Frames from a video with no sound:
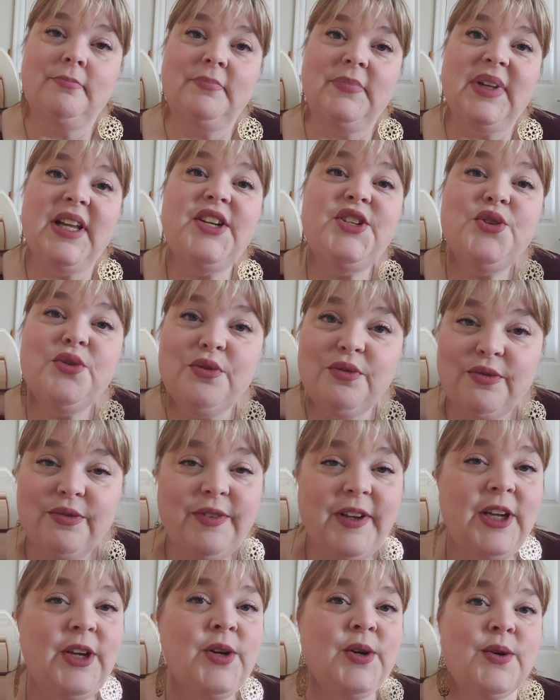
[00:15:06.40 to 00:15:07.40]
Place your
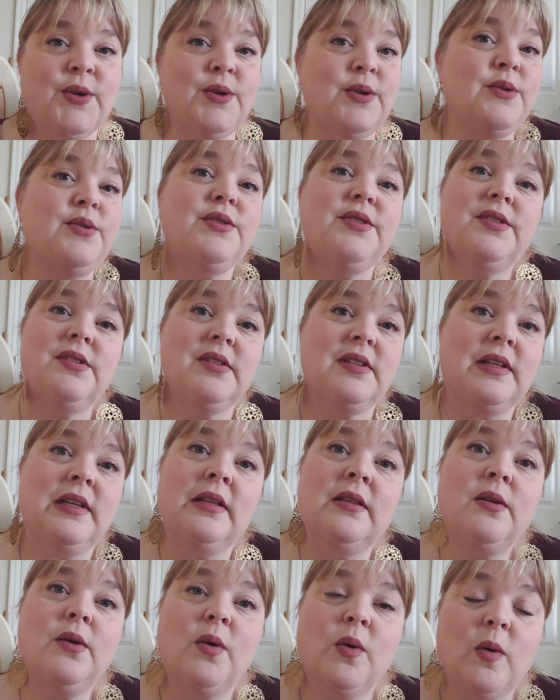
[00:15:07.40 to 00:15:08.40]
fingers
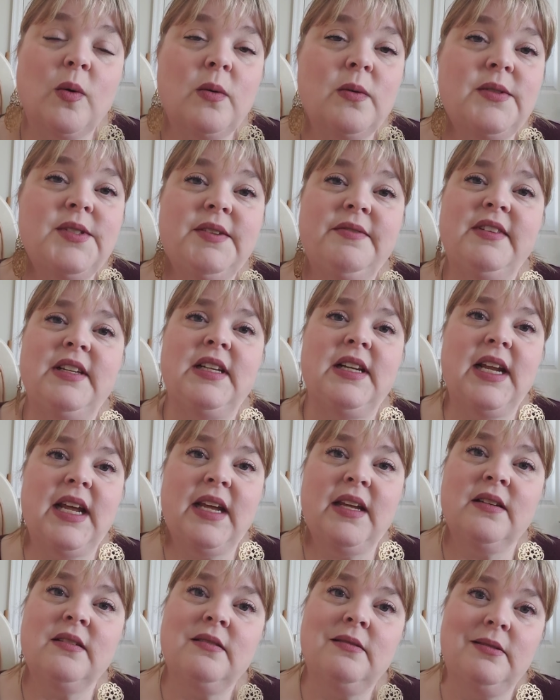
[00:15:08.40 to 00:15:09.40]
in the holes of the
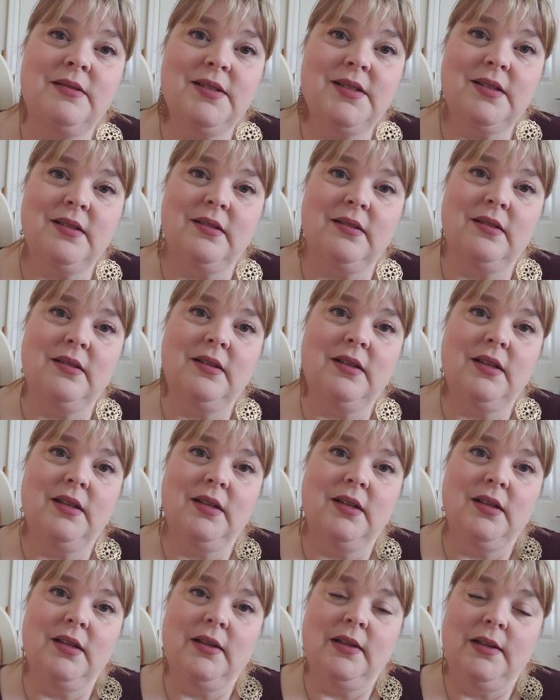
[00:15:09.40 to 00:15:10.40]
nails.
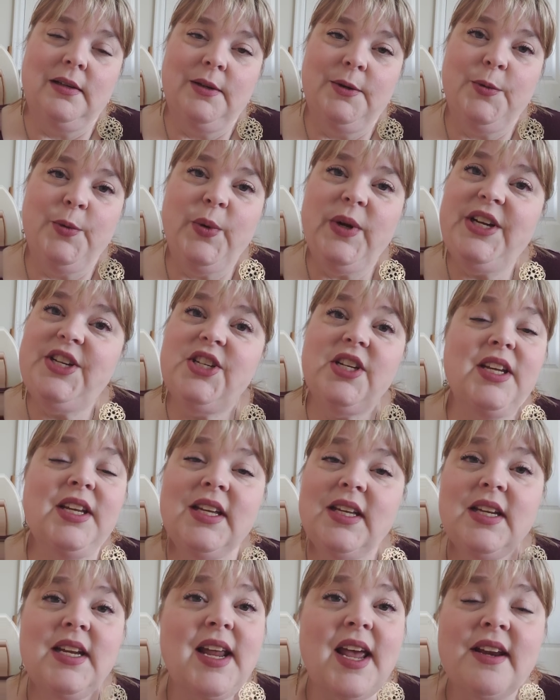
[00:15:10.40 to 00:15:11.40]
Reach
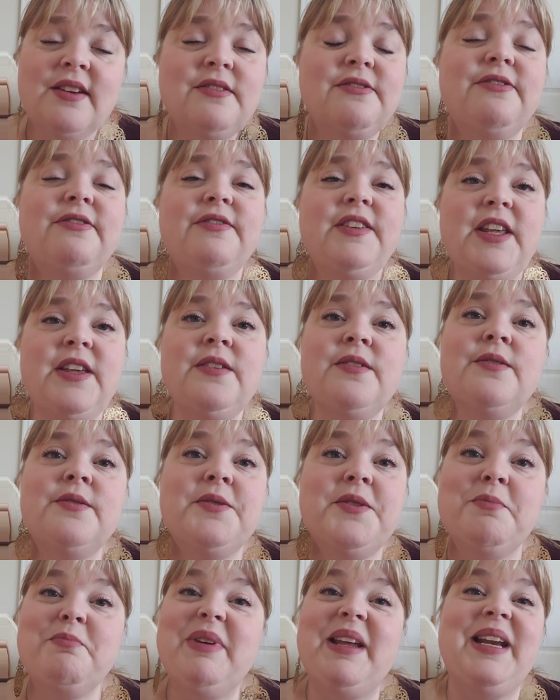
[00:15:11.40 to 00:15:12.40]
in and feel
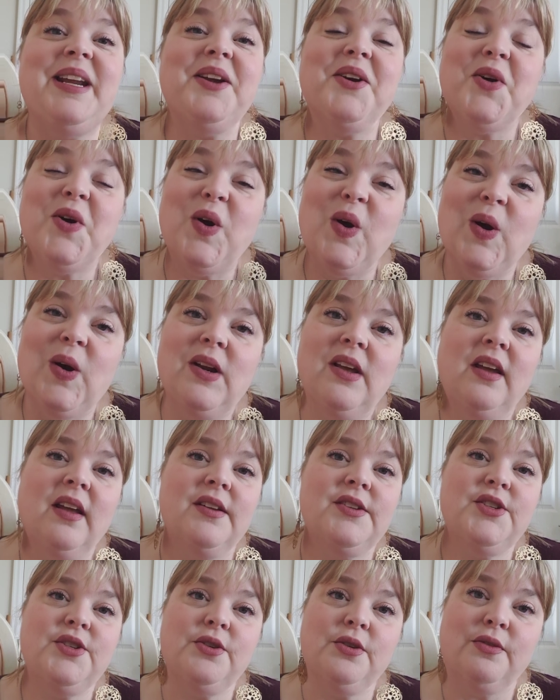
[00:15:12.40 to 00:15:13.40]
the beating heart
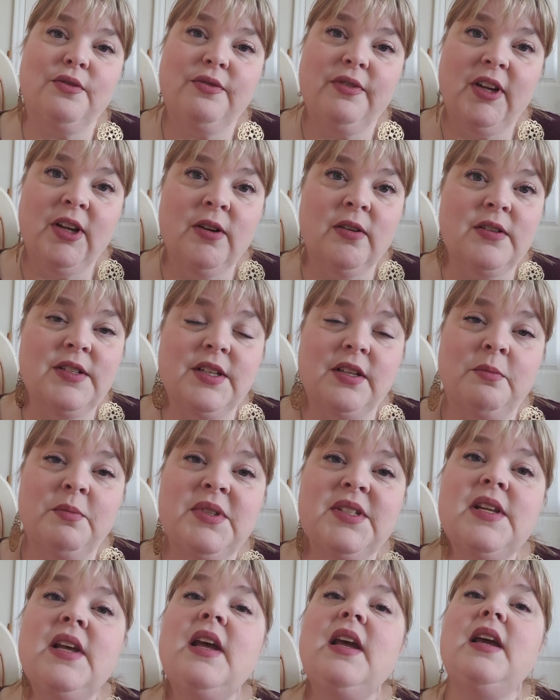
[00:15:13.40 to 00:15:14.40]
against your
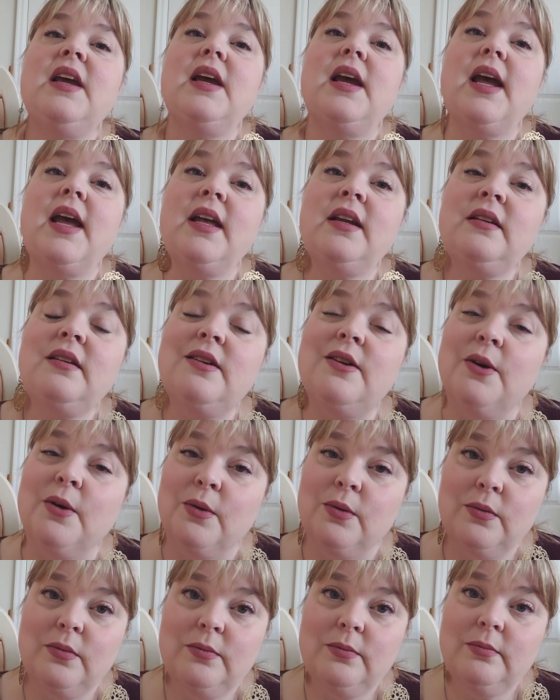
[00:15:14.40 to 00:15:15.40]
fingertips and
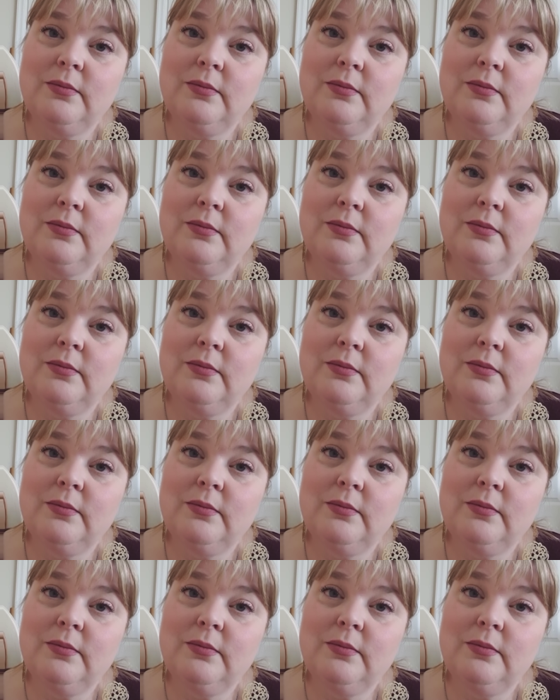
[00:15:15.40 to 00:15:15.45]
know.